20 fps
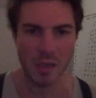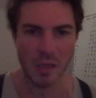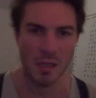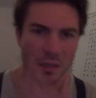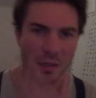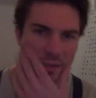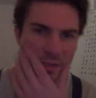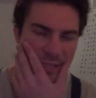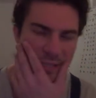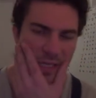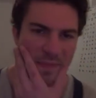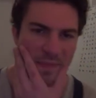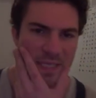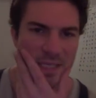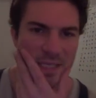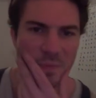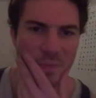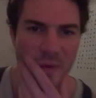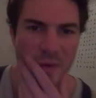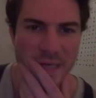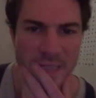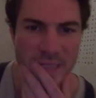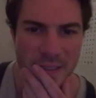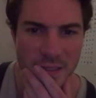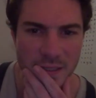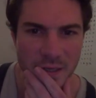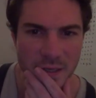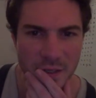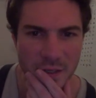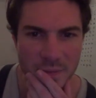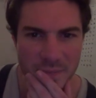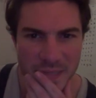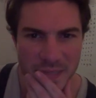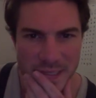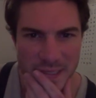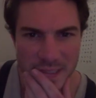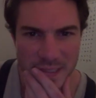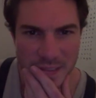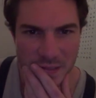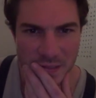there's got to be some way to get another
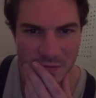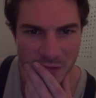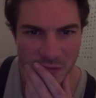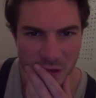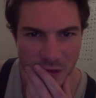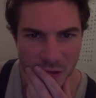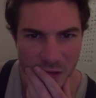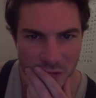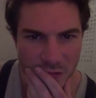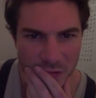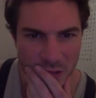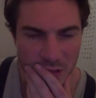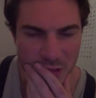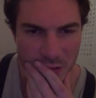piece involved.